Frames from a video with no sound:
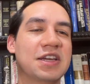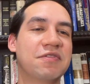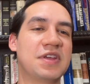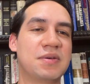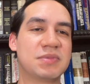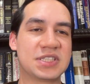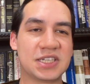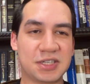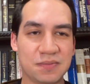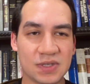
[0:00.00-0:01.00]
give them
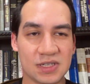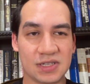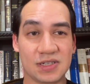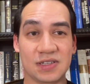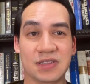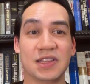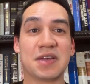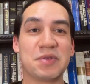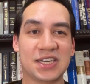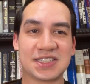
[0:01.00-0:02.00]
some
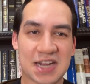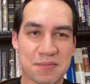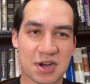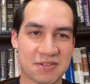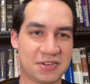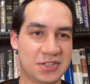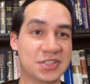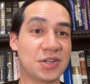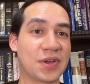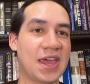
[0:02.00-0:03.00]
limited time
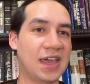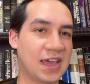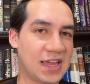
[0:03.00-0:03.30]
offers, okay?